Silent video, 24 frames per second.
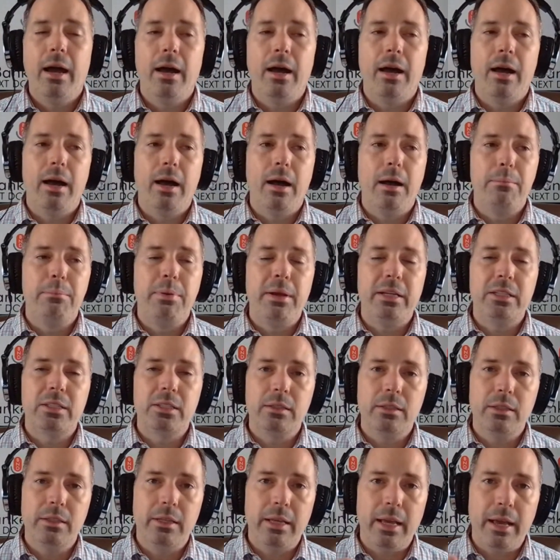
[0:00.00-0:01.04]
Uh,
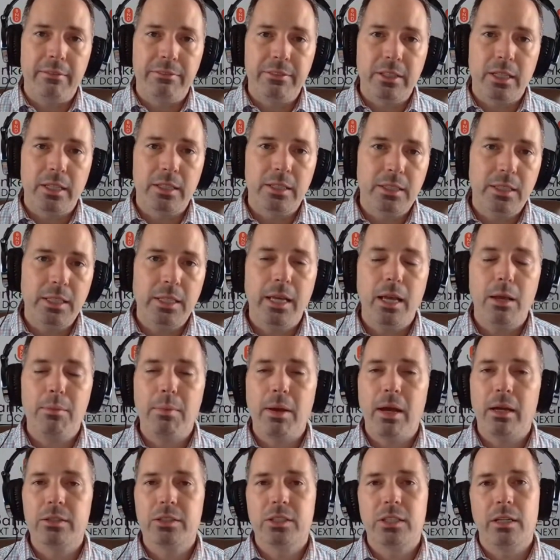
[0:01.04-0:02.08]
basically, the FDIC came
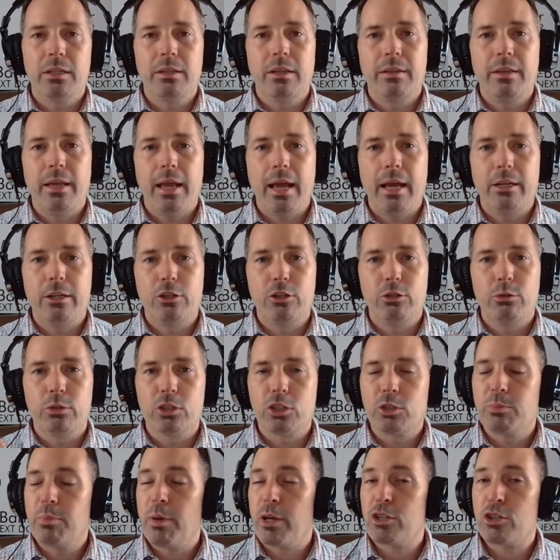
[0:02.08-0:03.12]
out and said that they had to do a
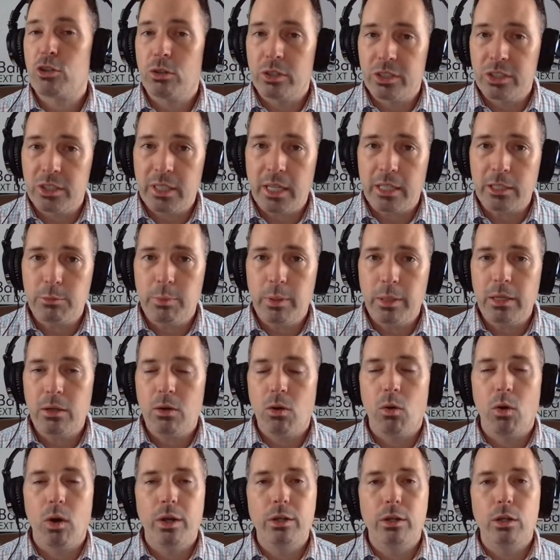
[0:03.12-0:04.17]
special assessment
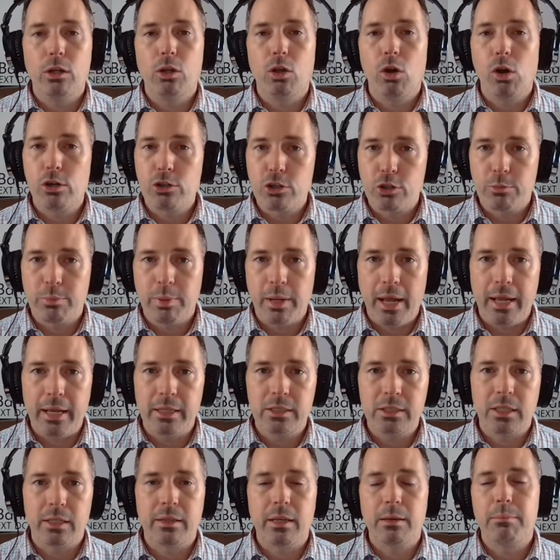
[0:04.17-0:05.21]
on larger banks, I